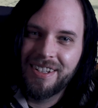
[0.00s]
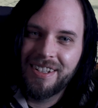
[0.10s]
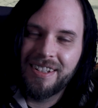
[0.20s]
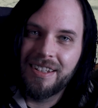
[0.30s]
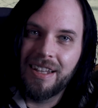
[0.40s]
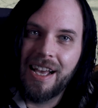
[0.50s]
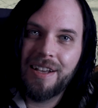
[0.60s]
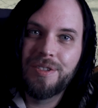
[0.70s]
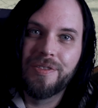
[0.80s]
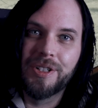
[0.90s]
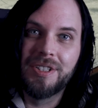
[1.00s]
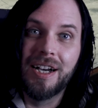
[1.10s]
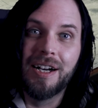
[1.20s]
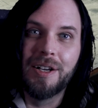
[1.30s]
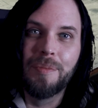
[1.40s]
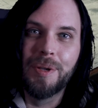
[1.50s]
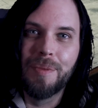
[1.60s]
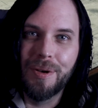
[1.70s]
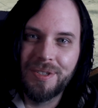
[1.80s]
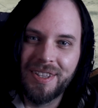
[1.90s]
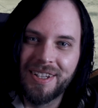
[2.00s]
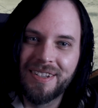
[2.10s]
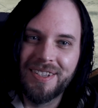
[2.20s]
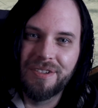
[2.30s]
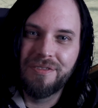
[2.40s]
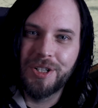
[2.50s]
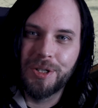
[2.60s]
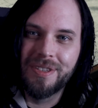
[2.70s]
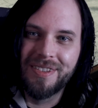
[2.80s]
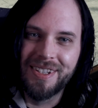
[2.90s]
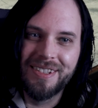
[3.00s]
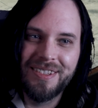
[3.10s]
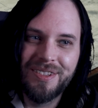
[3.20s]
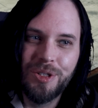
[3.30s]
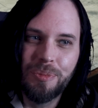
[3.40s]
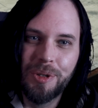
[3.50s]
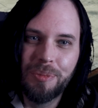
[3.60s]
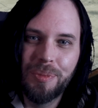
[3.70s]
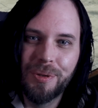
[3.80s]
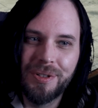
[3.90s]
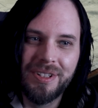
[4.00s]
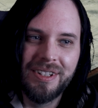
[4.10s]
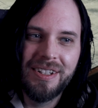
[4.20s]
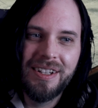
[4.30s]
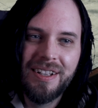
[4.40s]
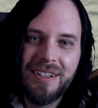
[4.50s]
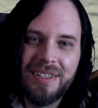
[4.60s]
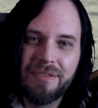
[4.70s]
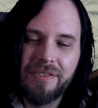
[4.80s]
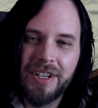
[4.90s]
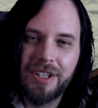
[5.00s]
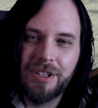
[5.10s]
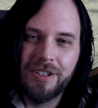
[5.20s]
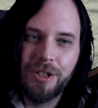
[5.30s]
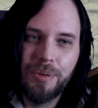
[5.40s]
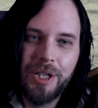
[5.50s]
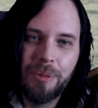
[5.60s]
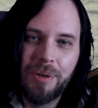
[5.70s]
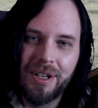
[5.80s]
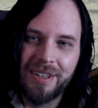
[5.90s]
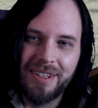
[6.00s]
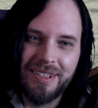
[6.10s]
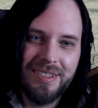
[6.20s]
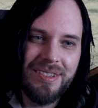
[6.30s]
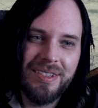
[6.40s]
lacks for time in most things, and efficiency is super important. So we've kind of agreed upon this.